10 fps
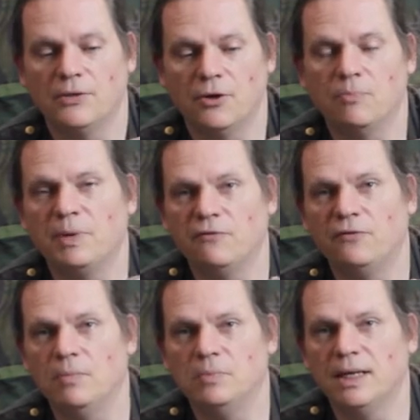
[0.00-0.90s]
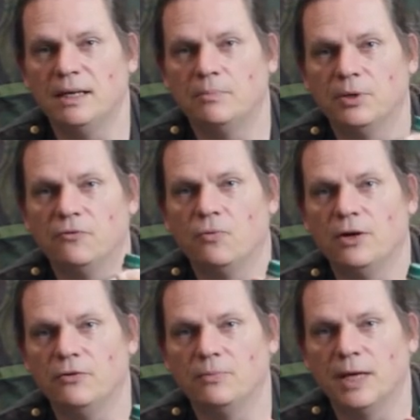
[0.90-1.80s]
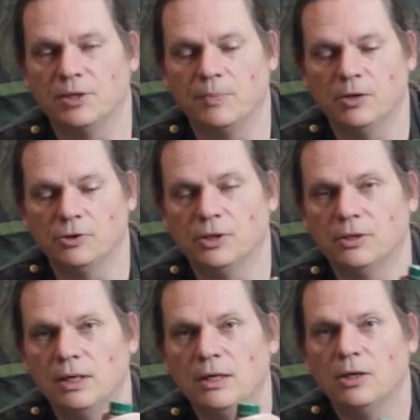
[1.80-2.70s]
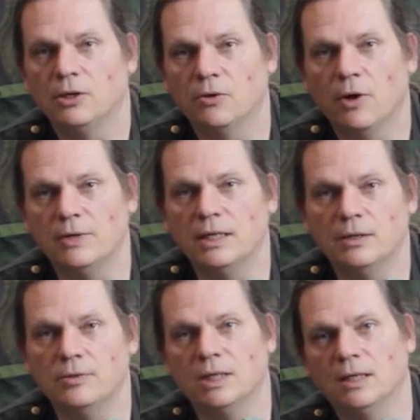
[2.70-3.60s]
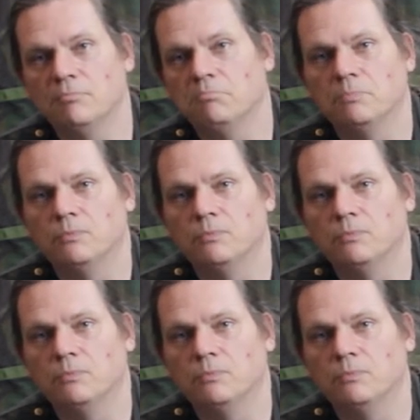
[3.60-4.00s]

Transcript: They're a bit flimsy, but if one of them gets punctured, you're only losing,